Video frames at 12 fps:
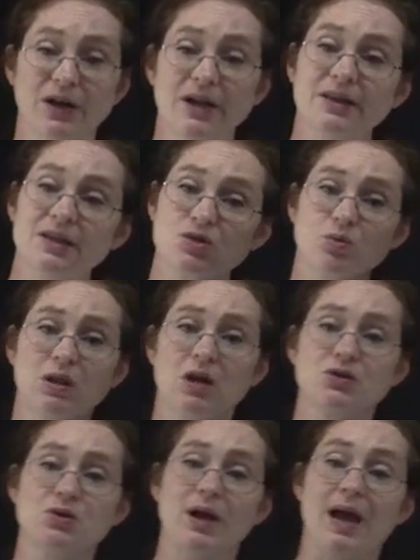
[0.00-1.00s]
And this will
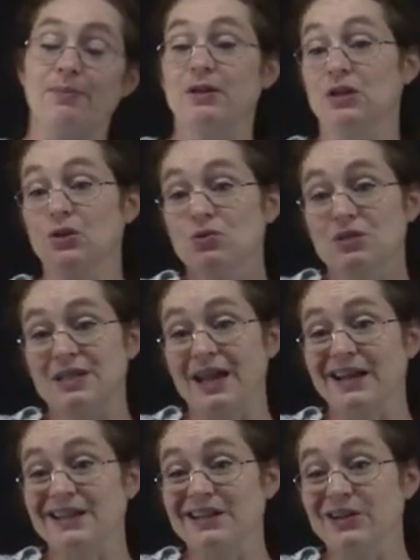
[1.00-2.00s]
also happen. You
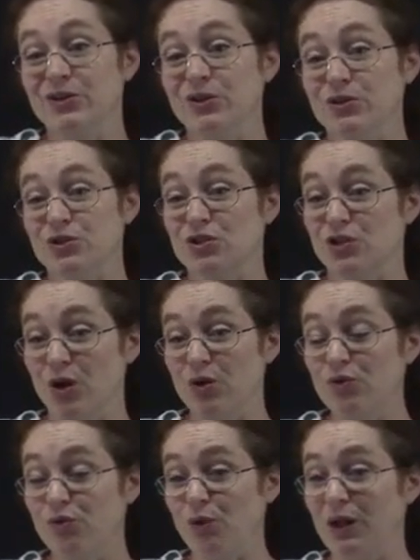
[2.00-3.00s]
stand near your
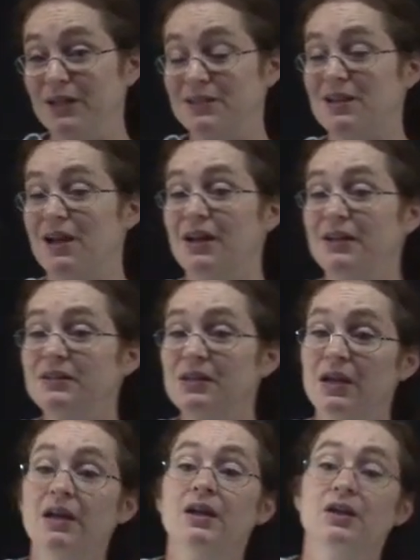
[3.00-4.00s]
stove while it's on,
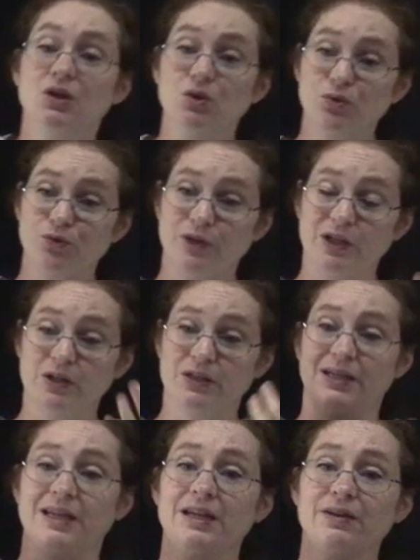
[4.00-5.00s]
you feel the
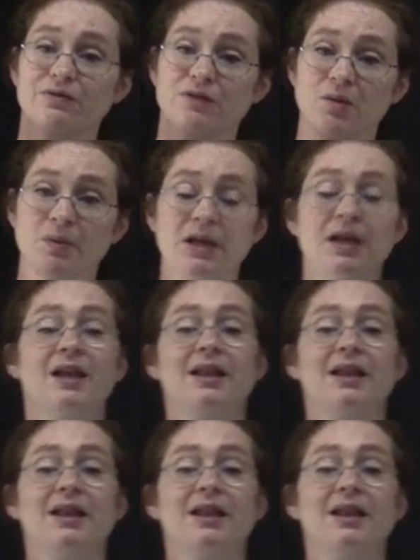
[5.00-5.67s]
heat from it.